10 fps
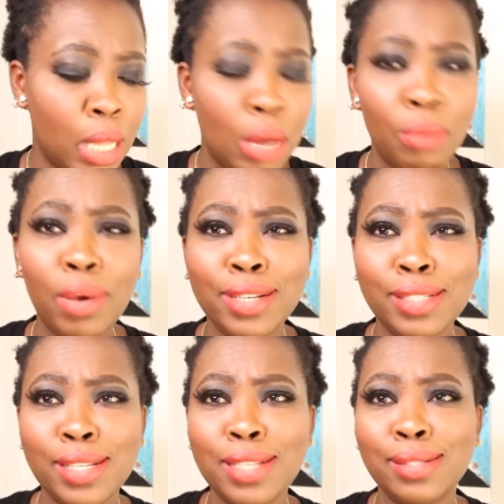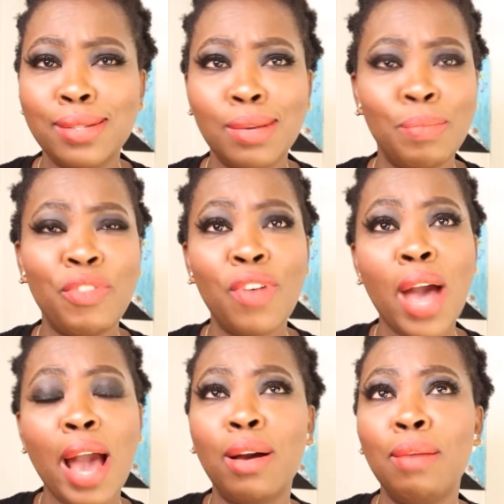What is this? Before
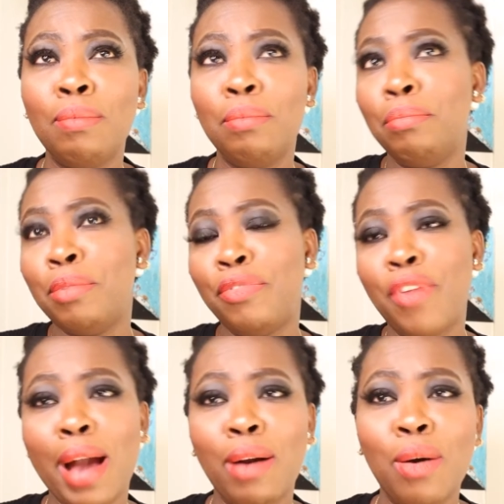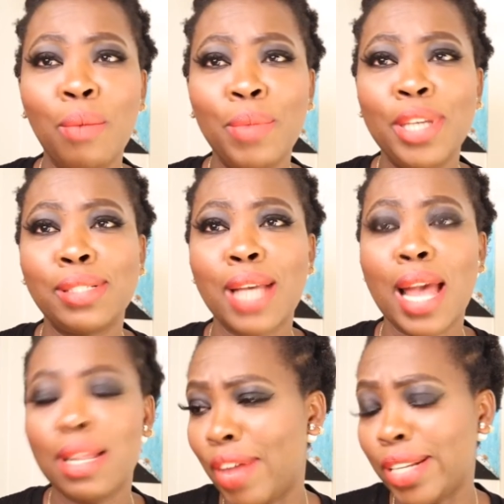I come
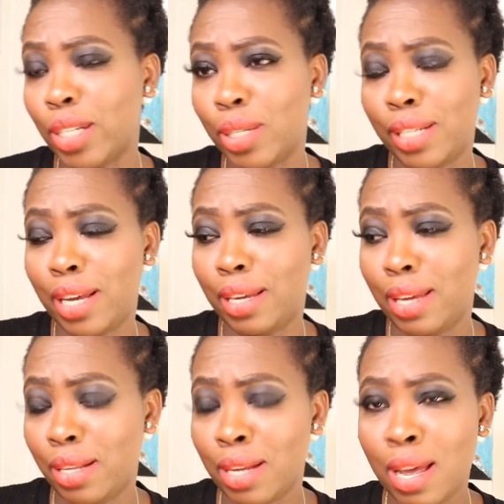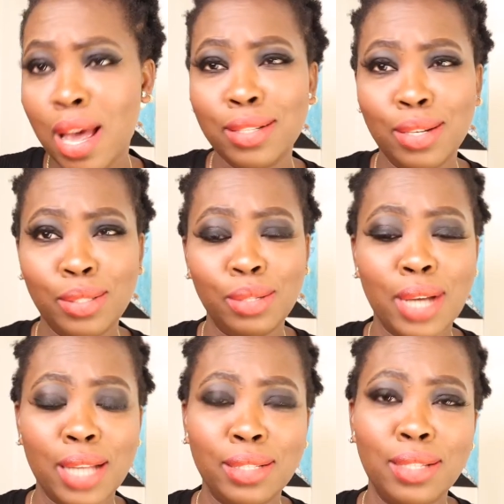inside, if I just take it, I just
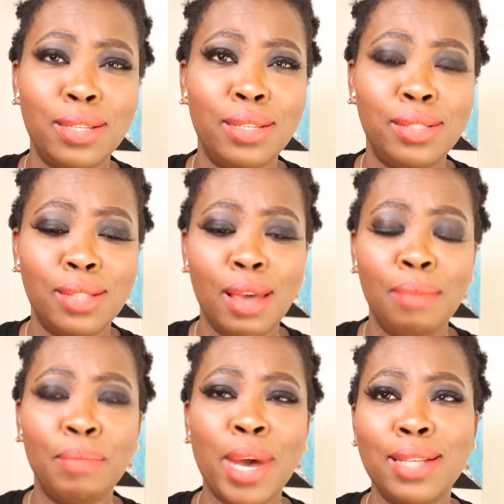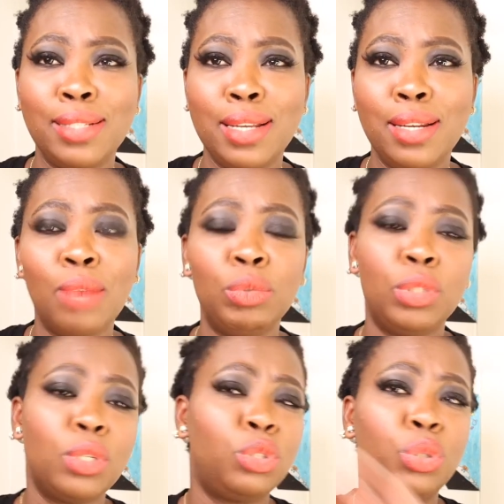look at it, it's a magazine, I will
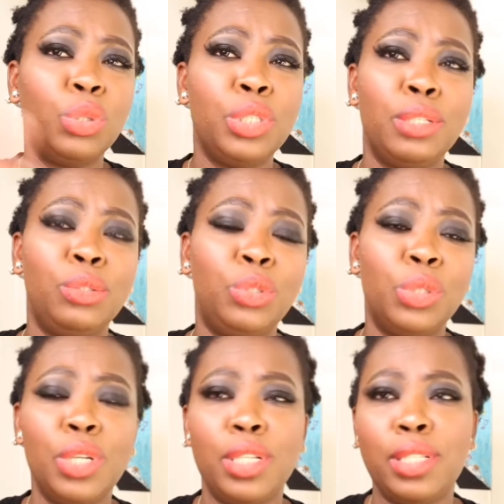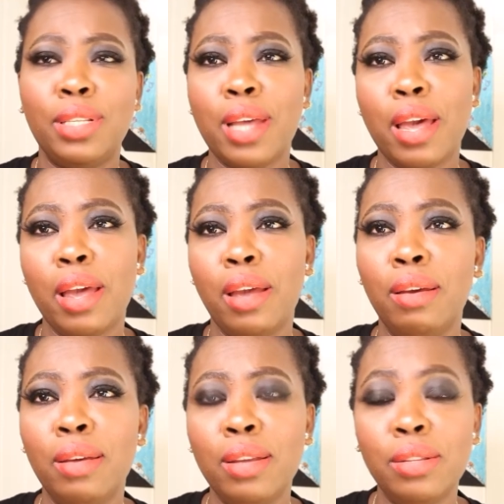just throw it in the
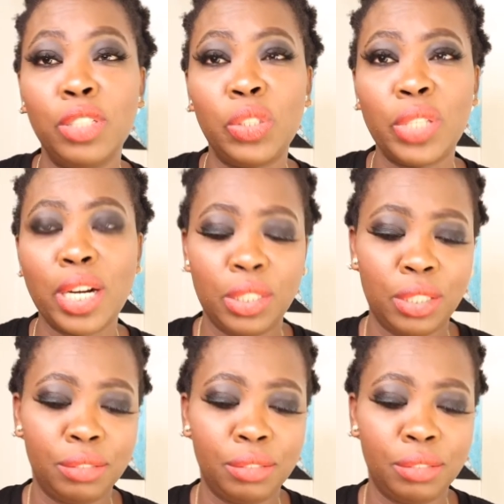trash.